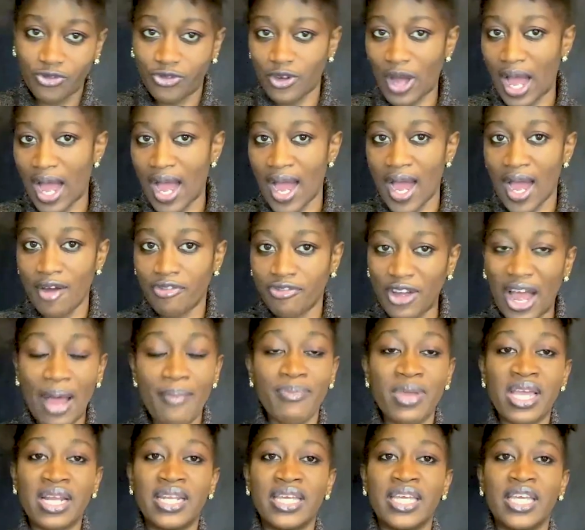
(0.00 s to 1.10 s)
uh,
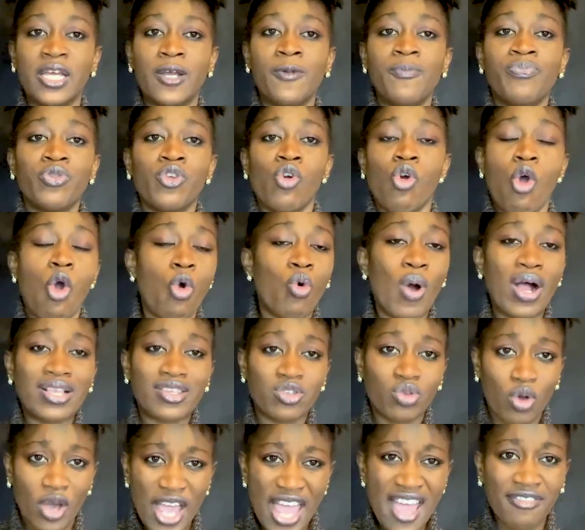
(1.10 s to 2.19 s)
family or
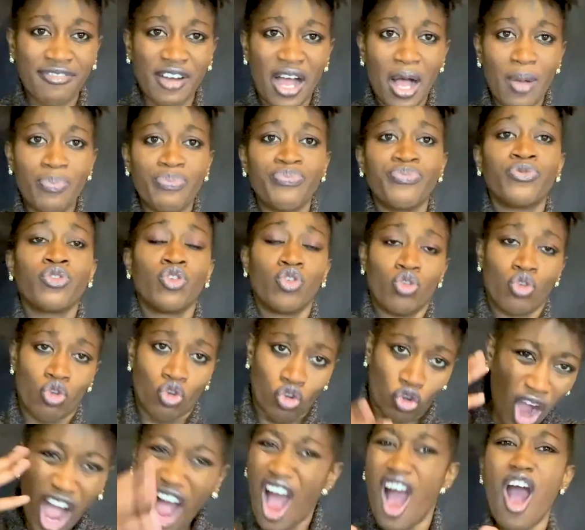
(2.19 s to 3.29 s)
whatsoever.
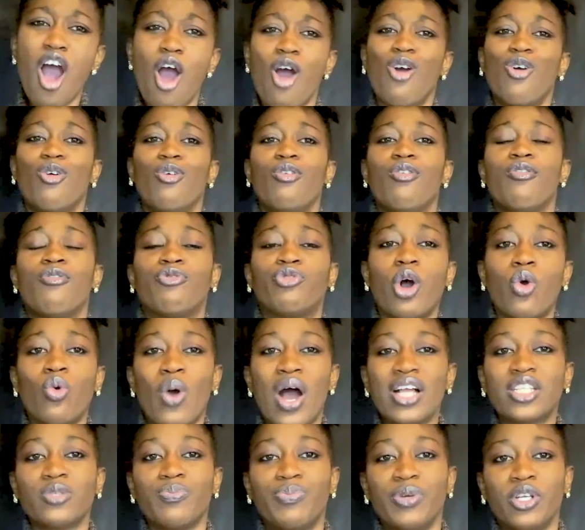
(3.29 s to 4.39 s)
Go! for
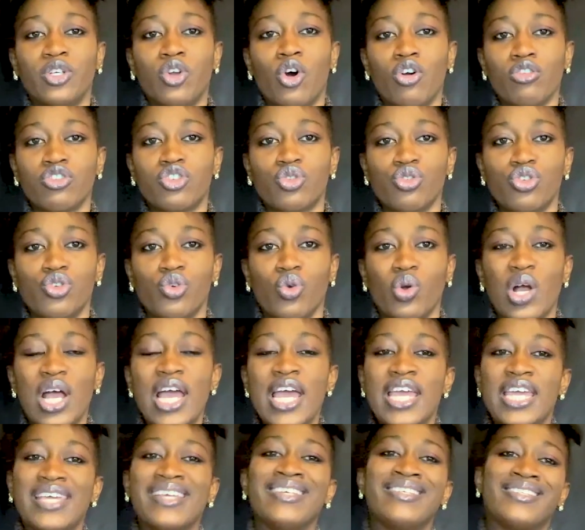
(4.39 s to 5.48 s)
what belongs to you.
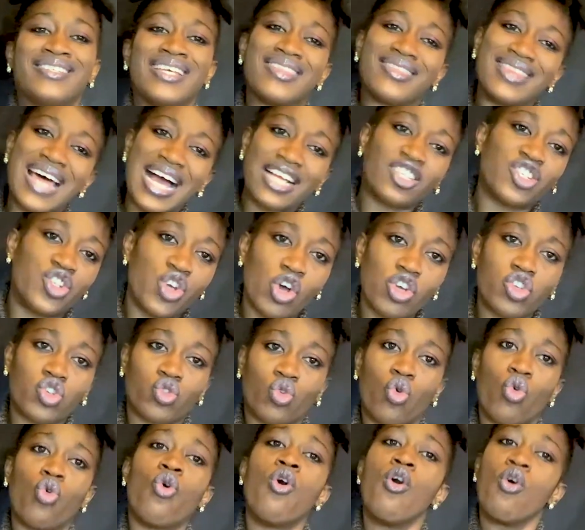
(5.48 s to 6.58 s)
Is it that your
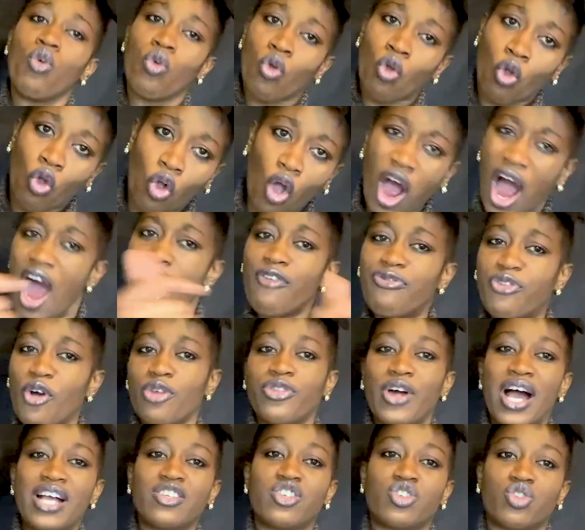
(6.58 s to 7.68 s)
school? Go for
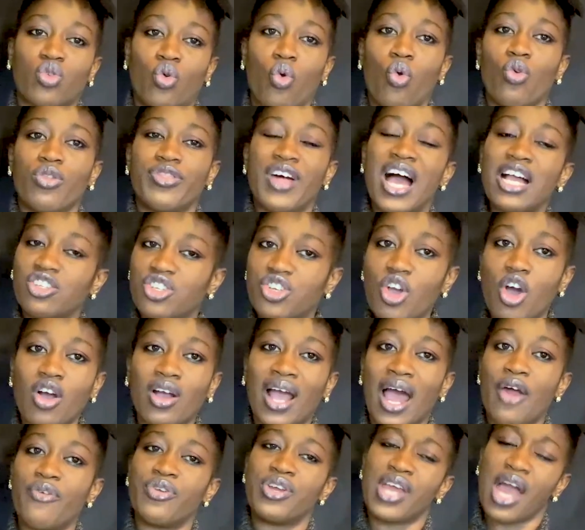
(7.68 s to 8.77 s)
that school. That's your
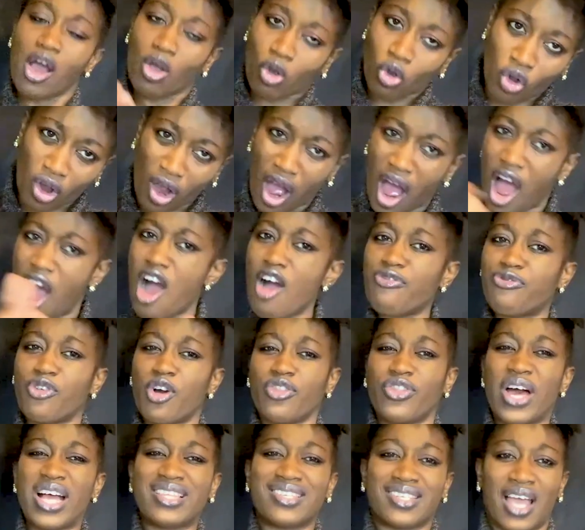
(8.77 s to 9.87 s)
career. Go for
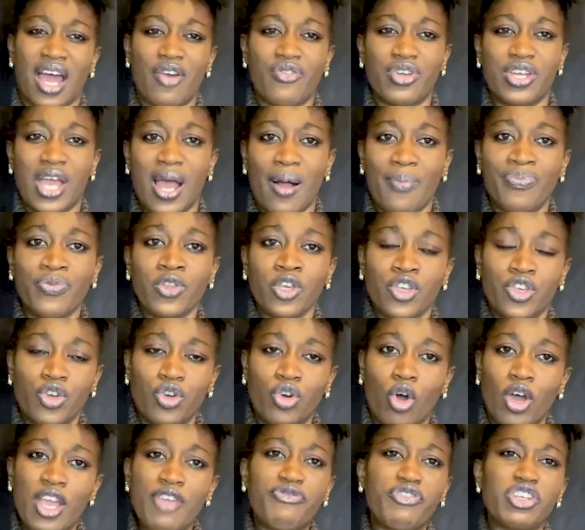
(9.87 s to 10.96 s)
that career. You
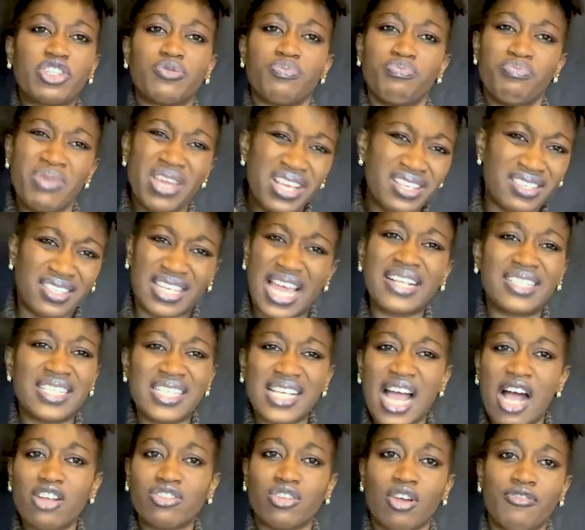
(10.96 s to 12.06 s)
know, if it means getting
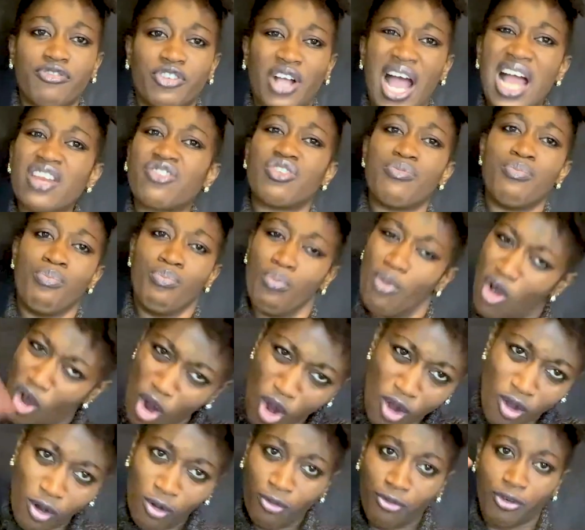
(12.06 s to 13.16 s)
out of country,
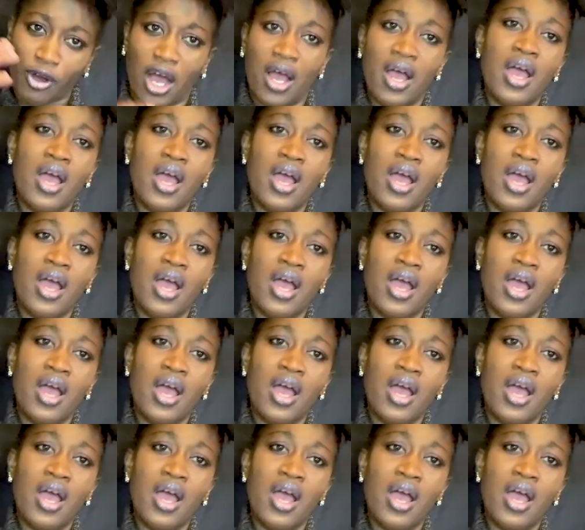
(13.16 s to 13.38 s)
move.